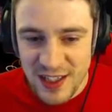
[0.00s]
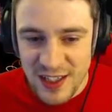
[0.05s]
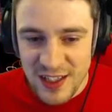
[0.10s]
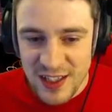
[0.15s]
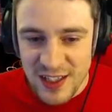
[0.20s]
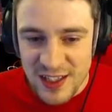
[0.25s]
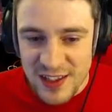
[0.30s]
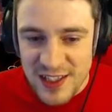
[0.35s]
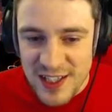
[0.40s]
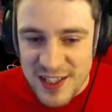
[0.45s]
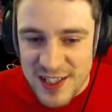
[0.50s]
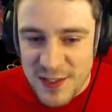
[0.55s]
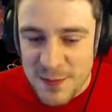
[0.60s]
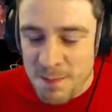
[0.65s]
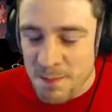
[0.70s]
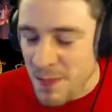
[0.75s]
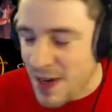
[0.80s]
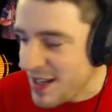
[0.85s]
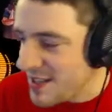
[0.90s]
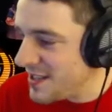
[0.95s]
There's this
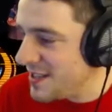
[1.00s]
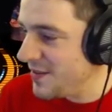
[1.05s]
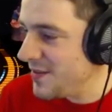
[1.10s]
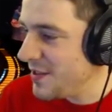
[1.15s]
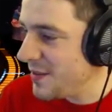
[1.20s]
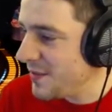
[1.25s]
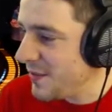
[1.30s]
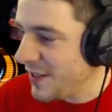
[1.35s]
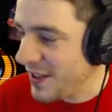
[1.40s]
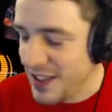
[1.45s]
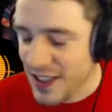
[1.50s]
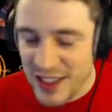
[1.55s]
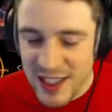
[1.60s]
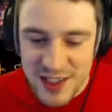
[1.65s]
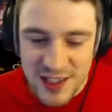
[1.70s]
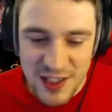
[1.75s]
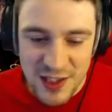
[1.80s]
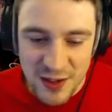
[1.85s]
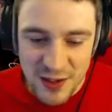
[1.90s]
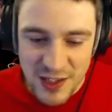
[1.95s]
massive divide
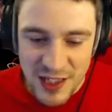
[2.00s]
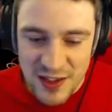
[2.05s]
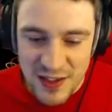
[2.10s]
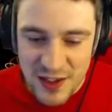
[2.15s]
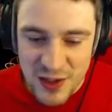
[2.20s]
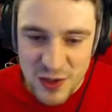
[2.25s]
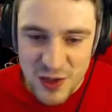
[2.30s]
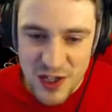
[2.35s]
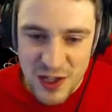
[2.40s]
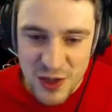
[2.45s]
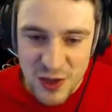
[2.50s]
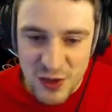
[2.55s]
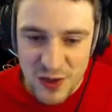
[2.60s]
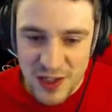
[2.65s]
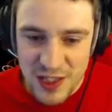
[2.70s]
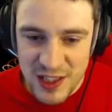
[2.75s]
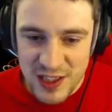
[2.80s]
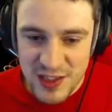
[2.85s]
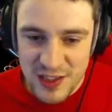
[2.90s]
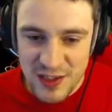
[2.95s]
again. You know, again, they're
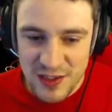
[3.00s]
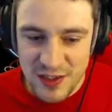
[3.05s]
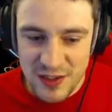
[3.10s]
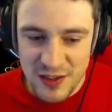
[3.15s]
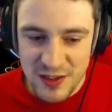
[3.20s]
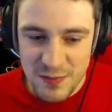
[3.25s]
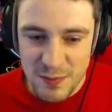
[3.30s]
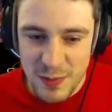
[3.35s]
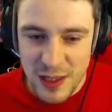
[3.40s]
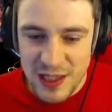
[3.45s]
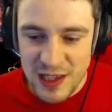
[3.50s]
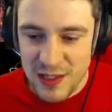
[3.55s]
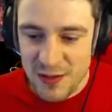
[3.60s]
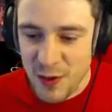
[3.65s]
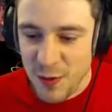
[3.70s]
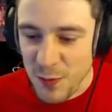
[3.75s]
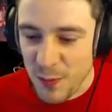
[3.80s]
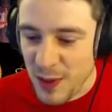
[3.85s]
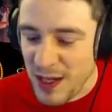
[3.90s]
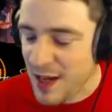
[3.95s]
trying to make their
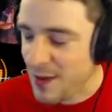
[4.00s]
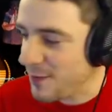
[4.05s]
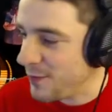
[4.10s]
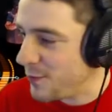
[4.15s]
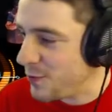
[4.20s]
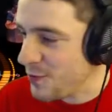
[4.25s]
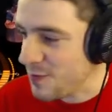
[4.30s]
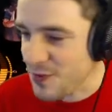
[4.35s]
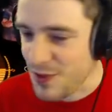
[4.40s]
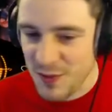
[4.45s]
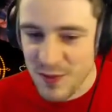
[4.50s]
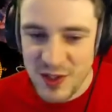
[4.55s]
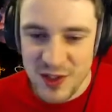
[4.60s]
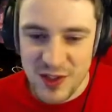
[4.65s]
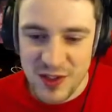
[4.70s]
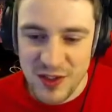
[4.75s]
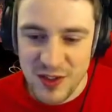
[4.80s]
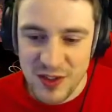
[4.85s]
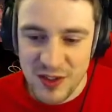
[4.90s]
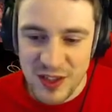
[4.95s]
own platforms, which
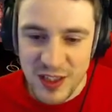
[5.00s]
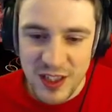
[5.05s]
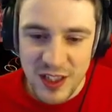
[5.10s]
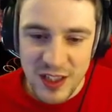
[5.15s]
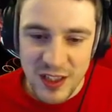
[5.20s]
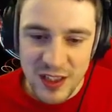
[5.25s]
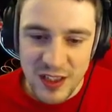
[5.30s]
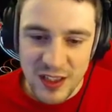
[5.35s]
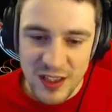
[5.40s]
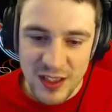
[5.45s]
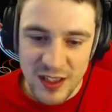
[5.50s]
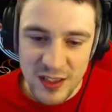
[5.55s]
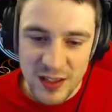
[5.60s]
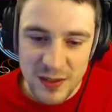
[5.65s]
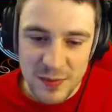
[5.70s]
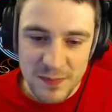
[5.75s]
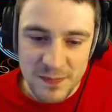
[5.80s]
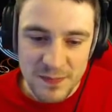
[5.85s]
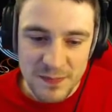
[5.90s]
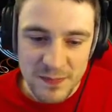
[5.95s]
are,
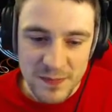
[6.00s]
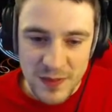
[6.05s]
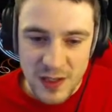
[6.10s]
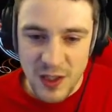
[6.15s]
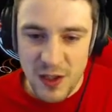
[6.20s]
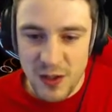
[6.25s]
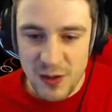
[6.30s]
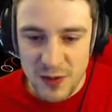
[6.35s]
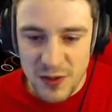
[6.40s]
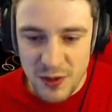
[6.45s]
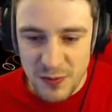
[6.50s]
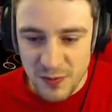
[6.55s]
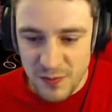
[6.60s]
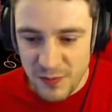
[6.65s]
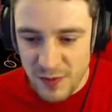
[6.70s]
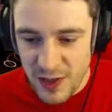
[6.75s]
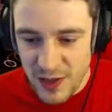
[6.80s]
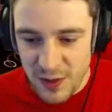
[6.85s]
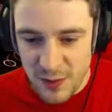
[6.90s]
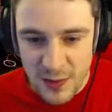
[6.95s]
oh, don't
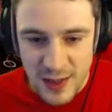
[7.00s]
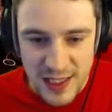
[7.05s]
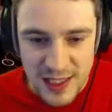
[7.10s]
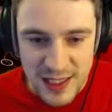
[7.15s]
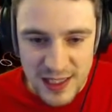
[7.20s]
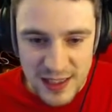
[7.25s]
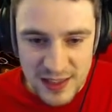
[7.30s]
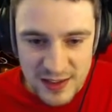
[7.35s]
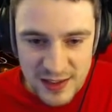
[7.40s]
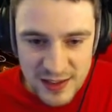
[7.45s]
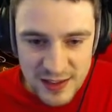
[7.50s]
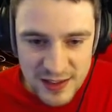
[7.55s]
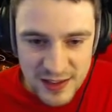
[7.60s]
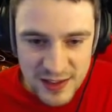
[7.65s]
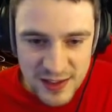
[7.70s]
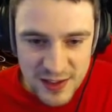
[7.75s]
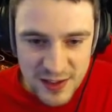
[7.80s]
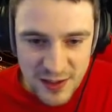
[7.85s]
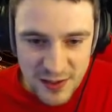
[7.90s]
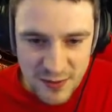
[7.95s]
run away.
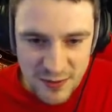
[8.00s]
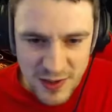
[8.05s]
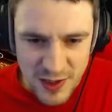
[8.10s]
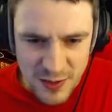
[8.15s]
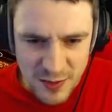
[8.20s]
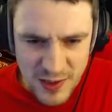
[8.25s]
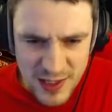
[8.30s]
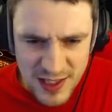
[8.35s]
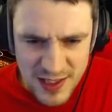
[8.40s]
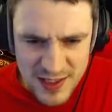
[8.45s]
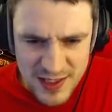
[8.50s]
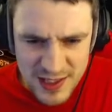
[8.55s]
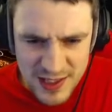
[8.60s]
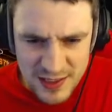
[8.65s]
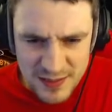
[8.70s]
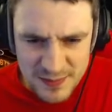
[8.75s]
He's gonna run away, isn't he?